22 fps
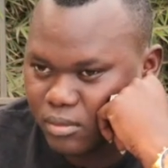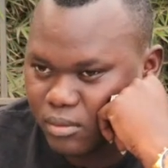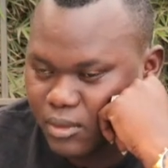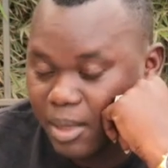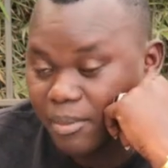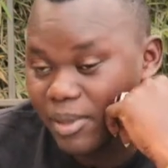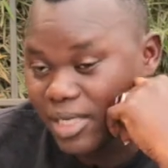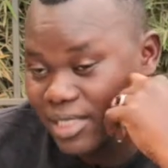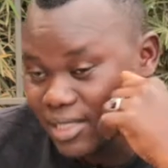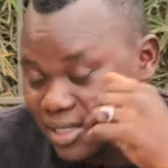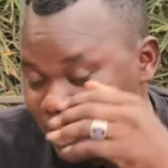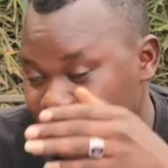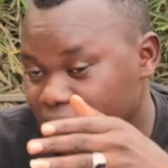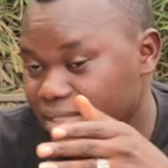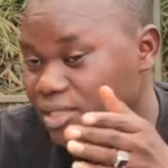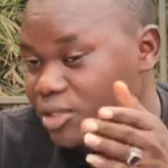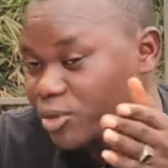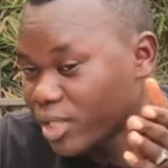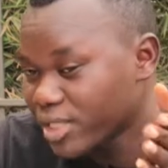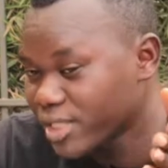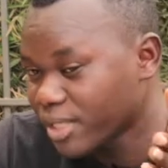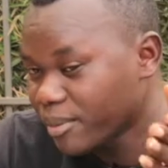I'm
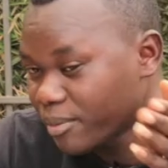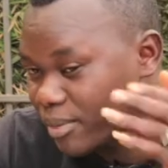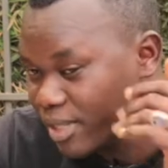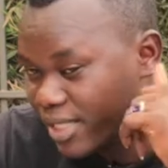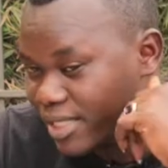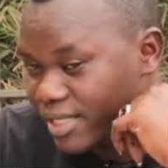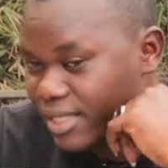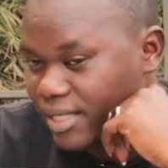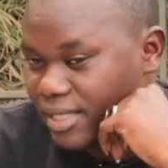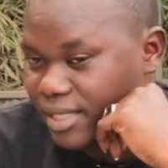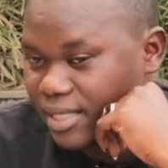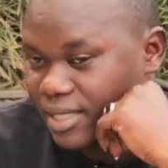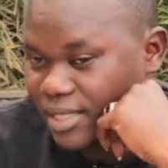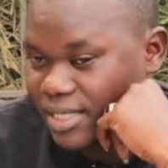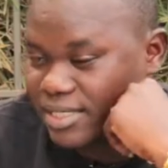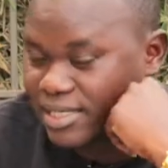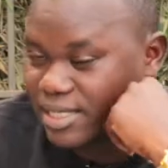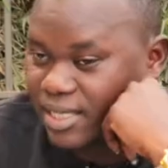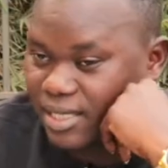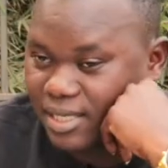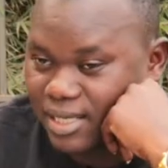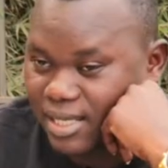addressing you as a brother and
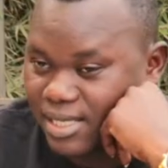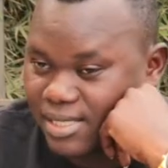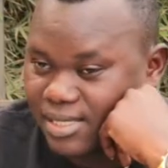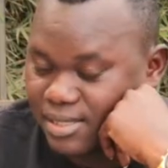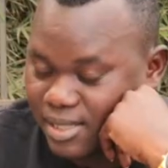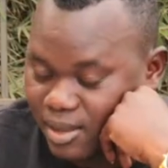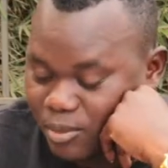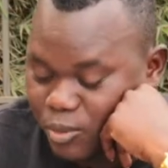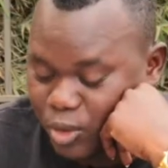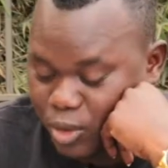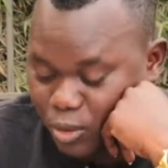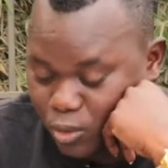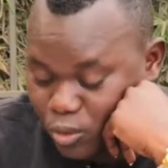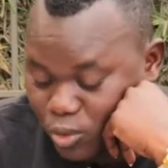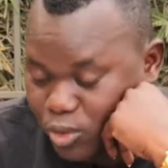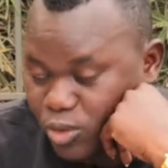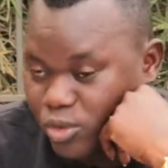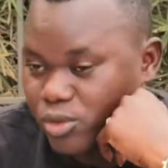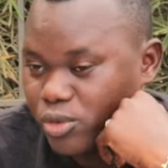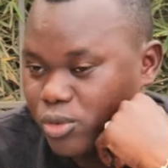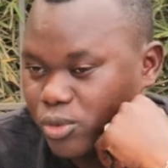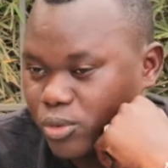as someone who
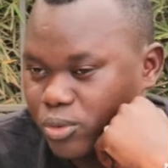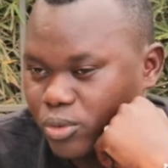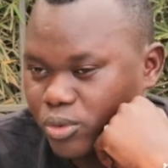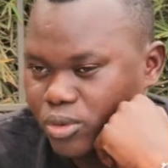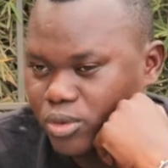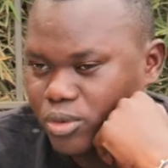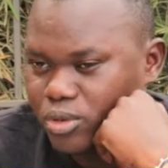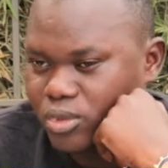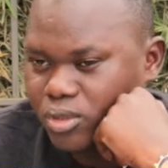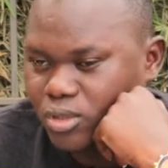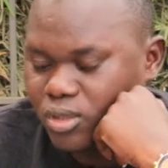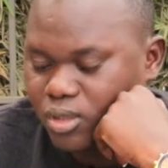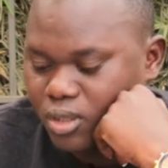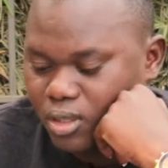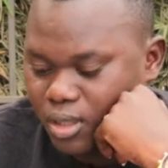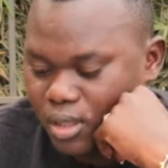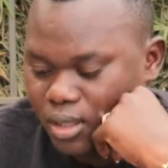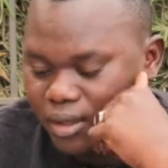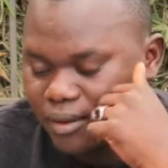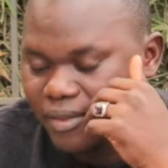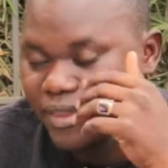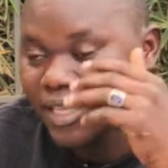knows you.
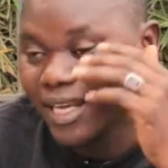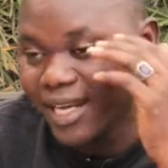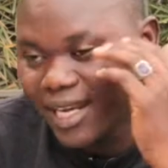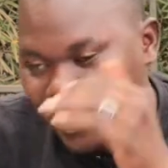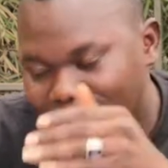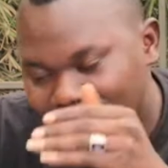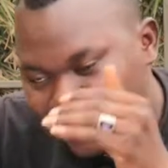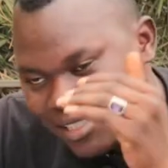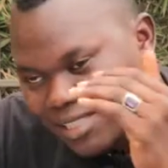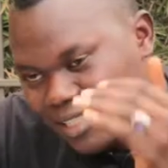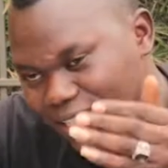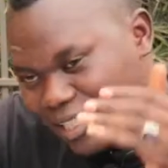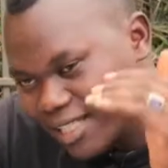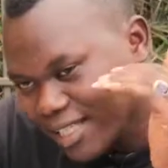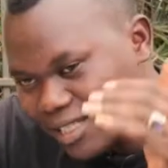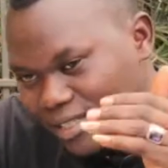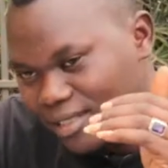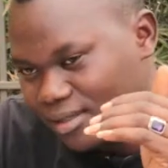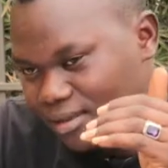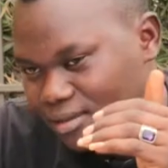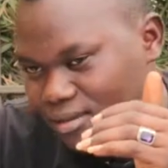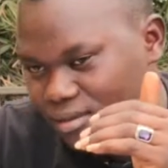The last
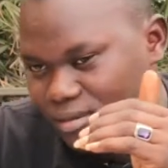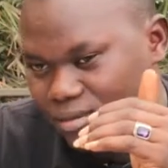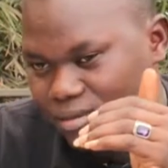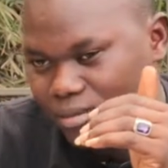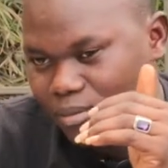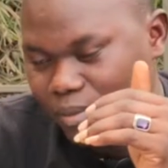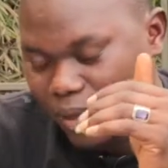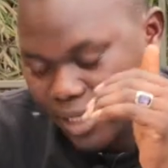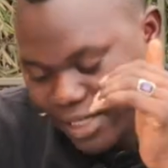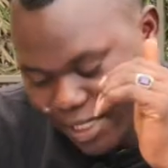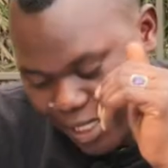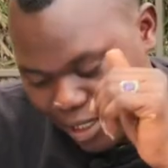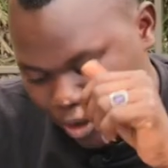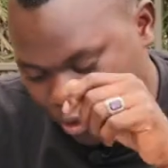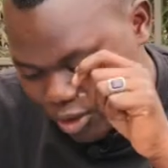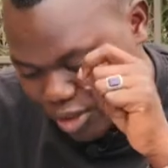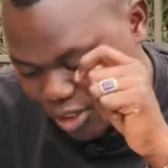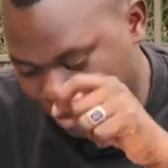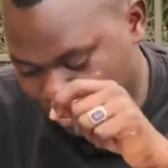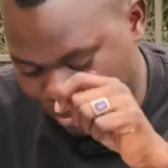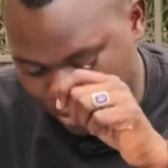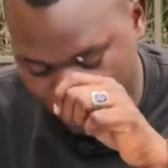thing manyalo
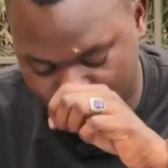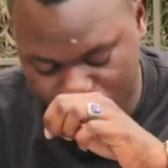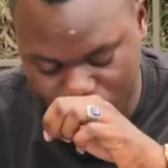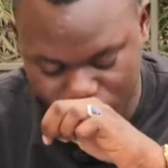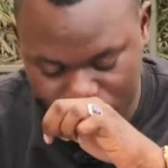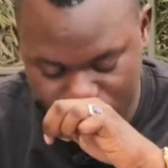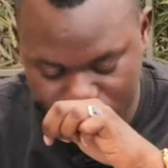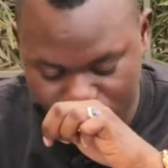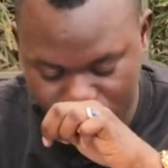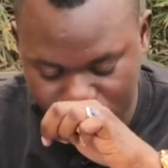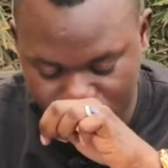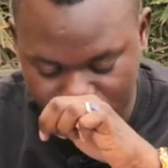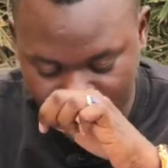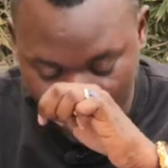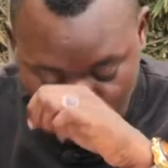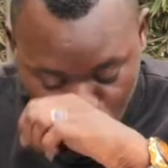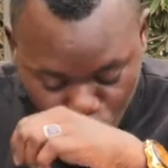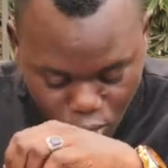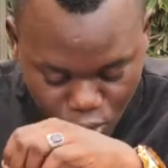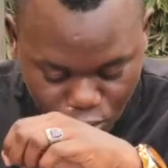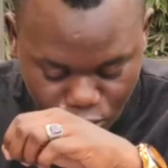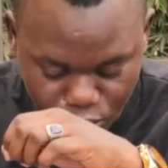timo
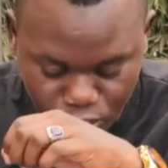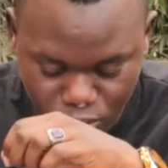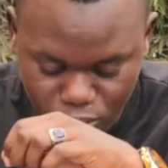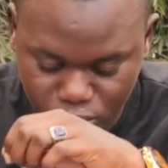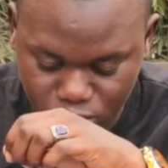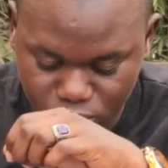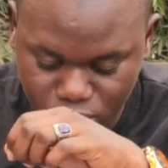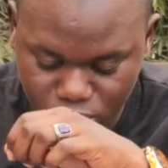kawuono